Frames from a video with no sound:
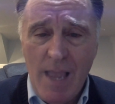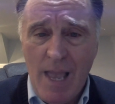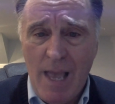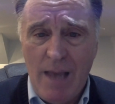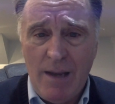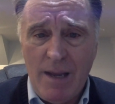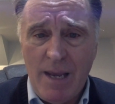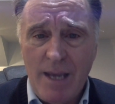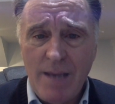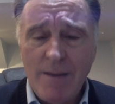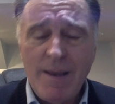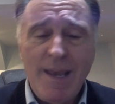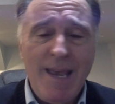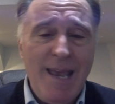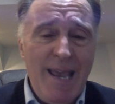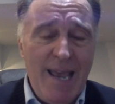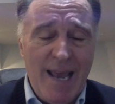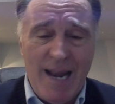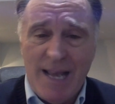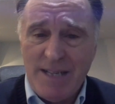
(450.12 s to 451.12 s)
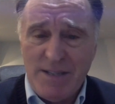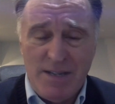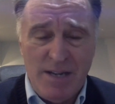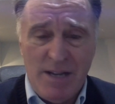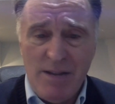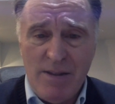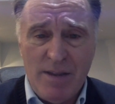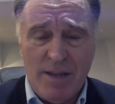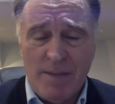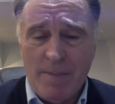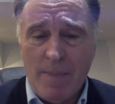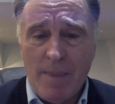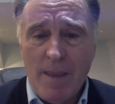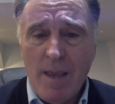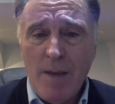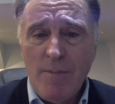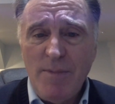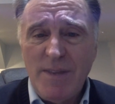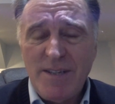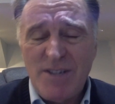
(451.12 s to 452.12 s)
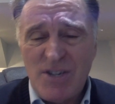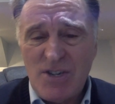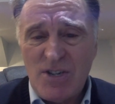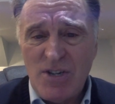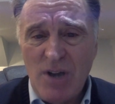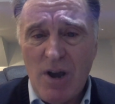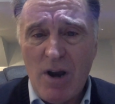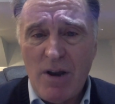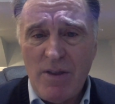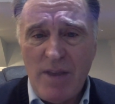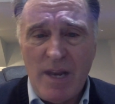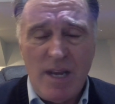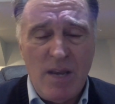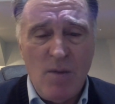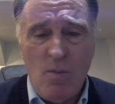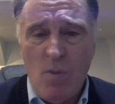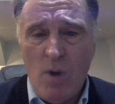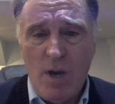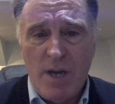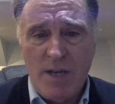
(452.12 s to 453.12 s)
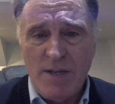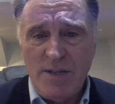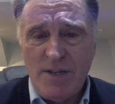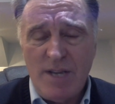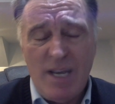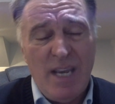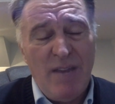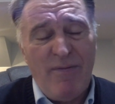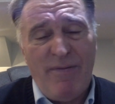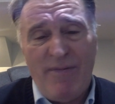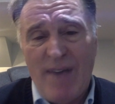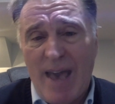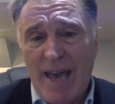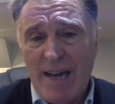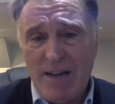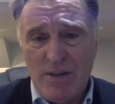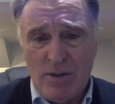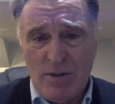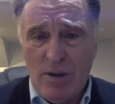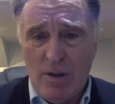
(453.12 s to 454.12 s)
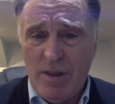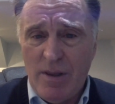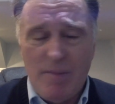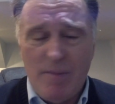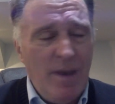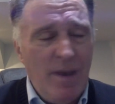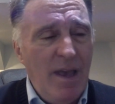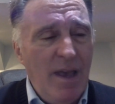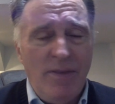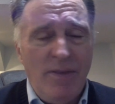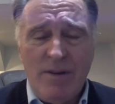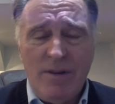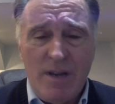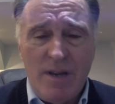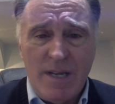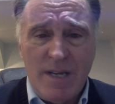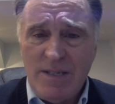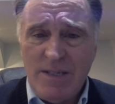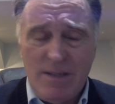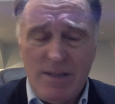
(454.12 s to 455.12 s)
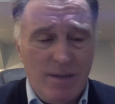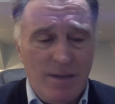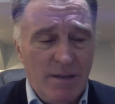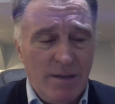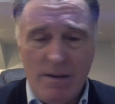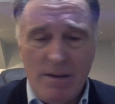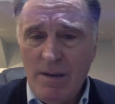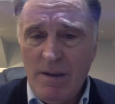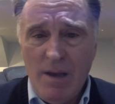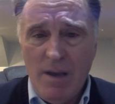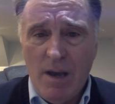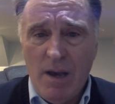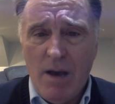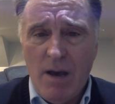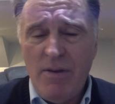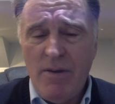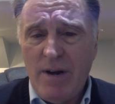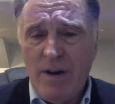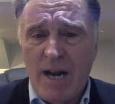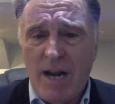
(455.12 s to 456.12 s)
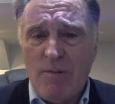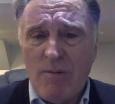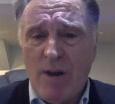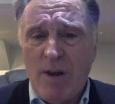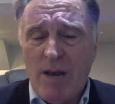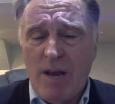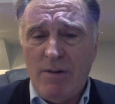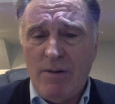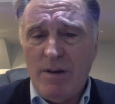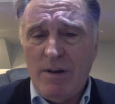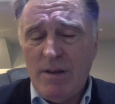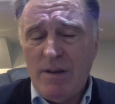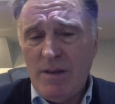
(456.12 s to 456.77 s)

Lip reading: L.A. And that's another thing. The star that he was, he, Faddis, all of them, they're constantly, oh, they're not around.